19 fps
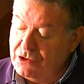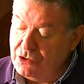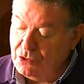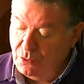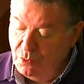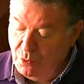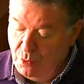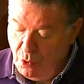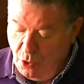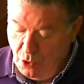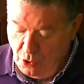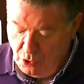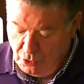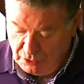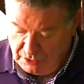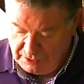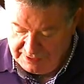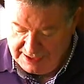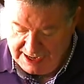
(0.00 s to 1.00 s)
to
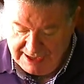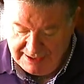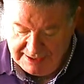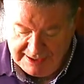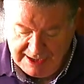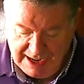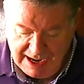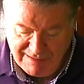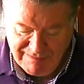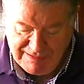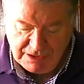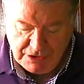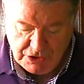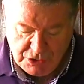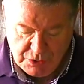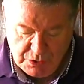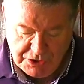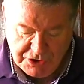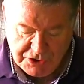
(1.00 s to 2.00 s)
warn the Hungarian
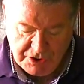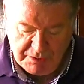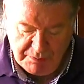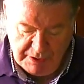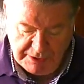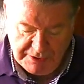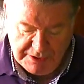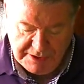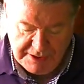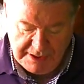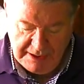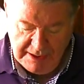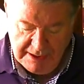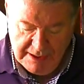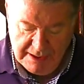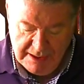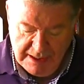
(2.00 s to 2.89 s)
Jewish community